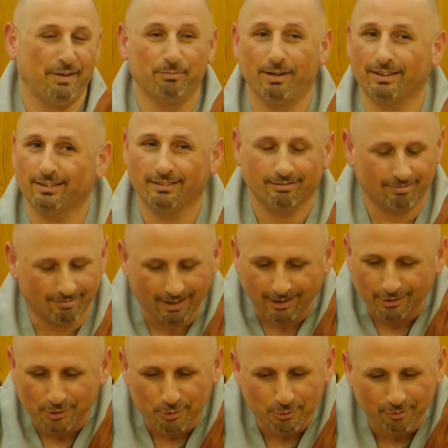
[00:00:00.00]
But
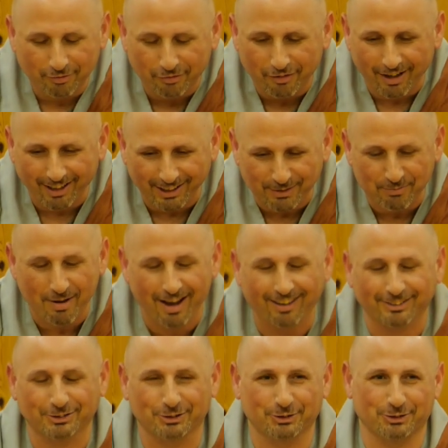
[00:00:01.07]
thank you very
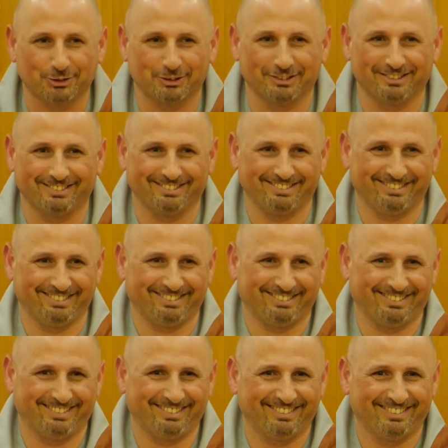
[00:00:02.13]
much.
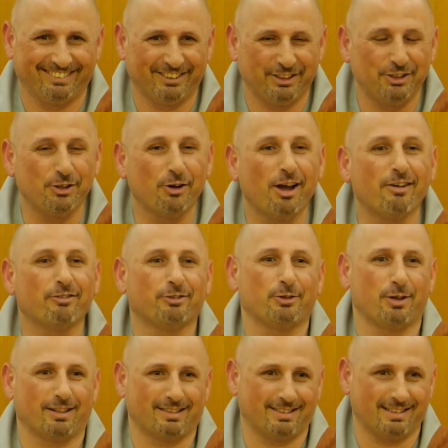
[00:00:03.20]
You have to
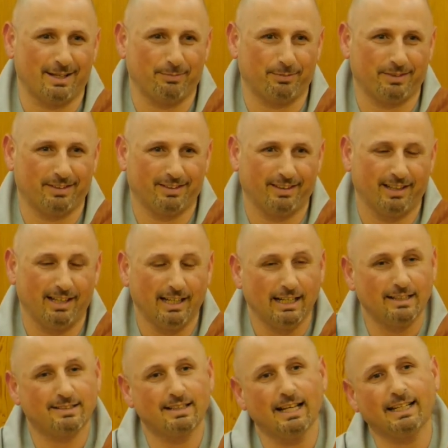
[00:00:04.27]
accept.
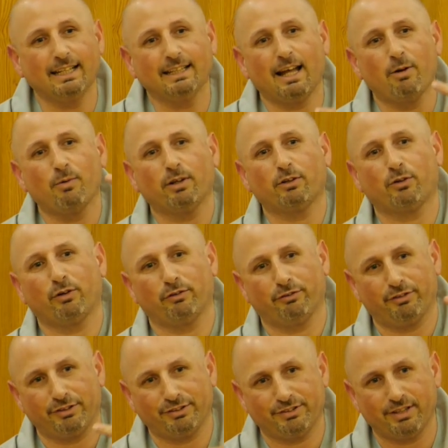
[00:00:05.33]
It's like in our
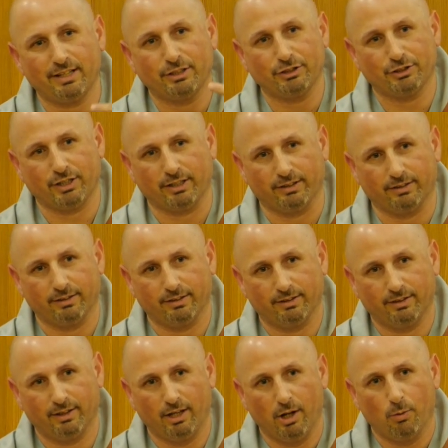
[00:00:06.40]
conversation.
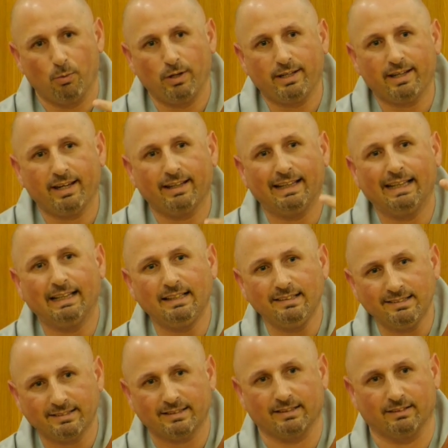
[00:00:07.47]
We can
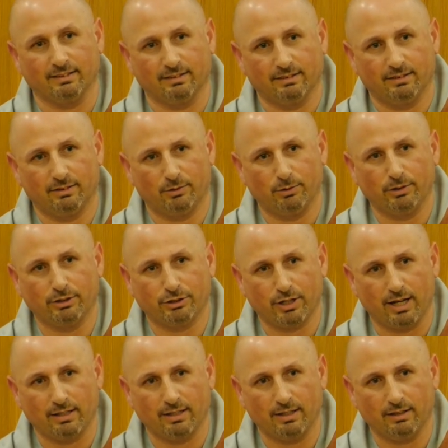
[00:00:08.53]
listen to each
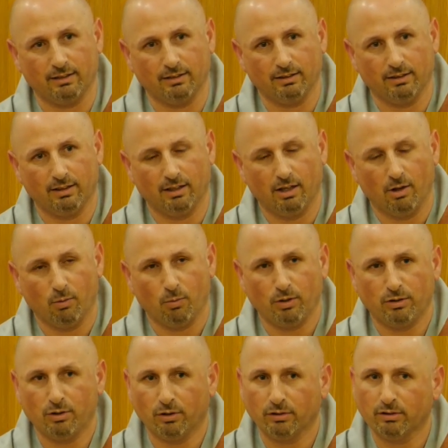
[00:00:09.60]
other, we
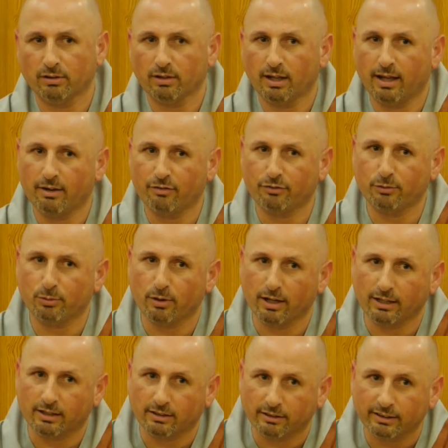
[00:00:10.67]
don't have to
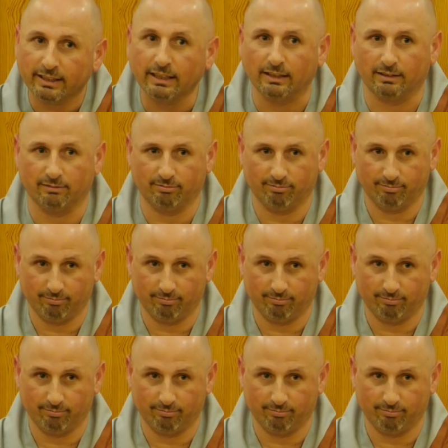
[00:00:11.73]
agree.